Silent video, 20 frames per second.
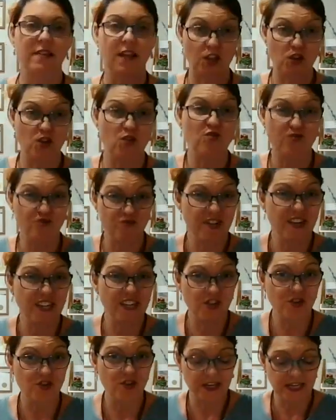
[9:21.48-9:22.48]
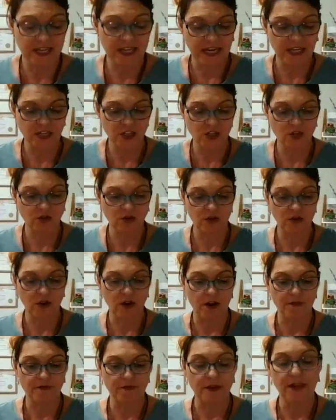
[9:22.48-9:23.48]
that you're really trying to get into your
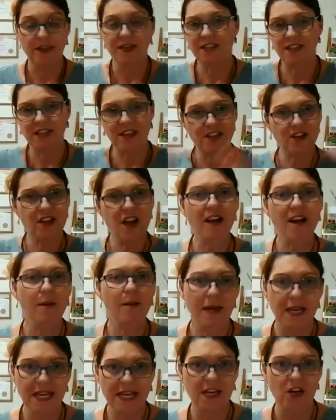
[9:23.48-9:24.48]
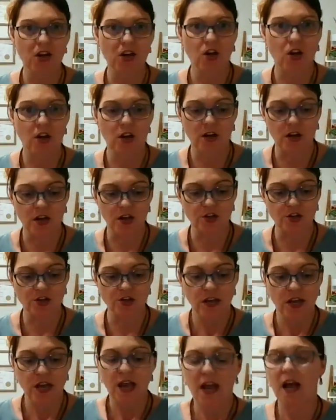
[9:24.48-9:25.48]
life. So you're kind of making a
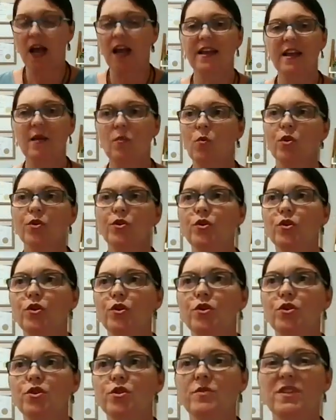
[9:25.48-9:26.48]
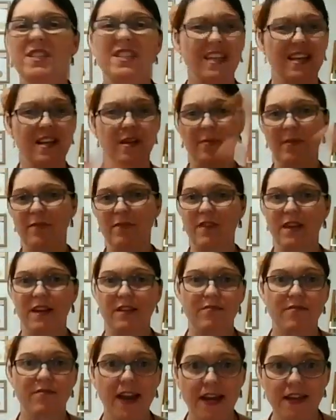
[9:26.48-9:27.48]
collage. And then what you can do is, it could be
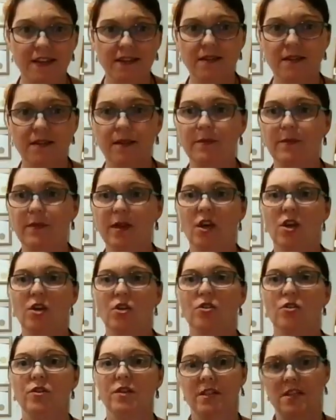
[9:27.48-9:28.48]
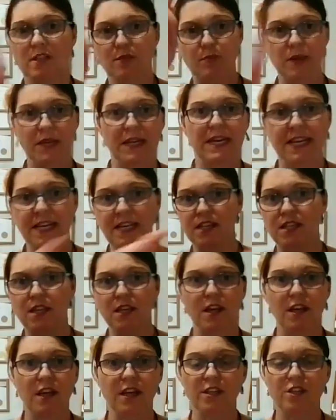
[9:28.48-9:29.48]
really random. You can split it
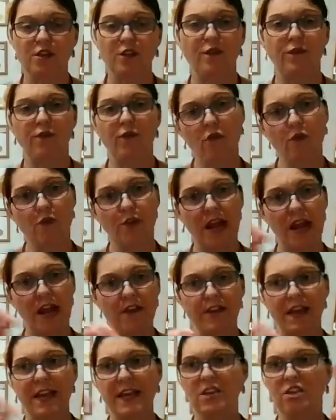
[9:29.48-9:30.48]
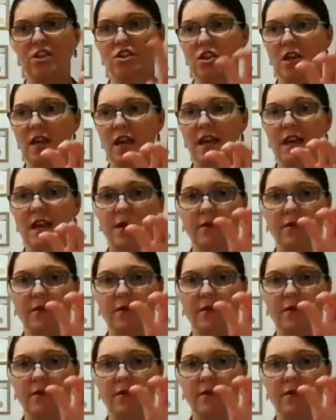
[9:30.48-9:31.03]
into 4 and have each